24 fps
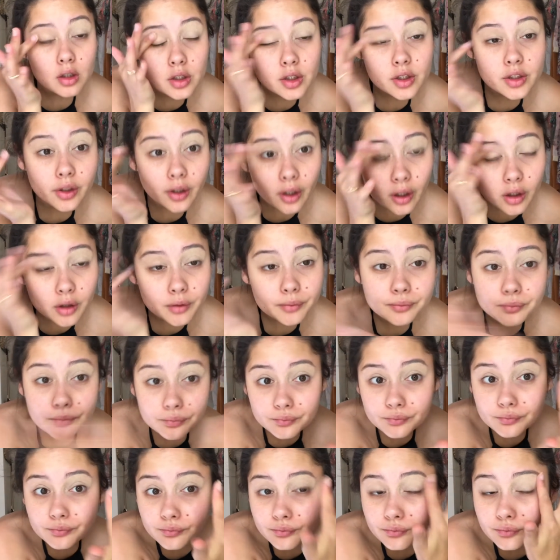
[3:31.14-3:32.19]
So
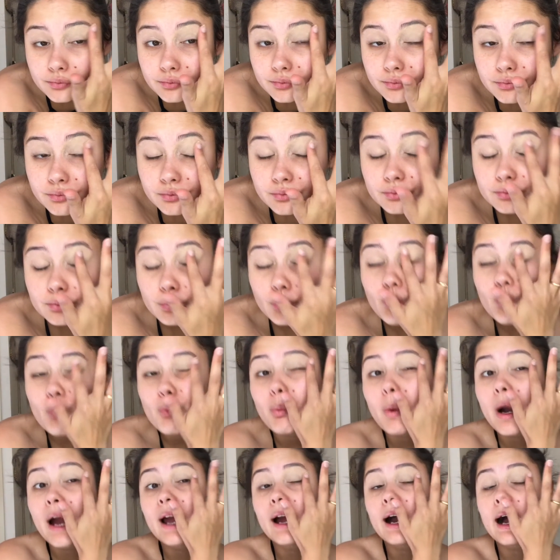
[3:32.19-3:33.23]

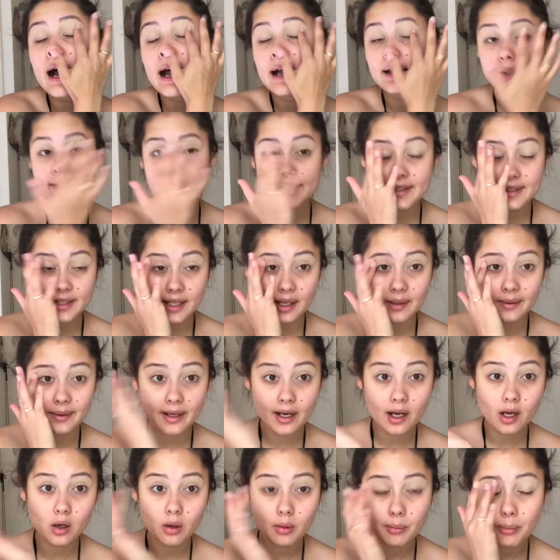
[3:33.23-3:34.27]
my eyelids are
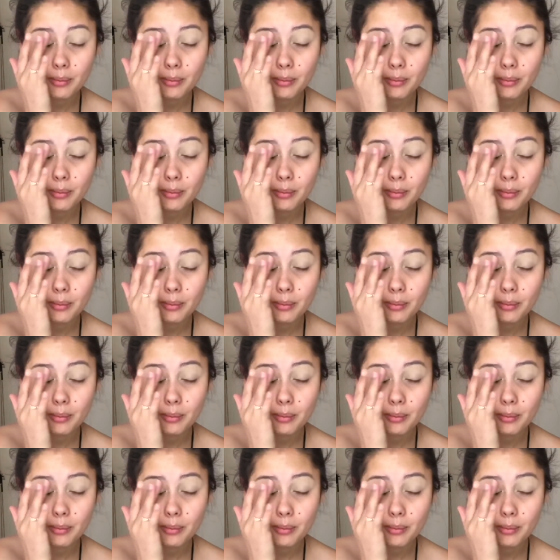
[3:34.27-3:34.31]
now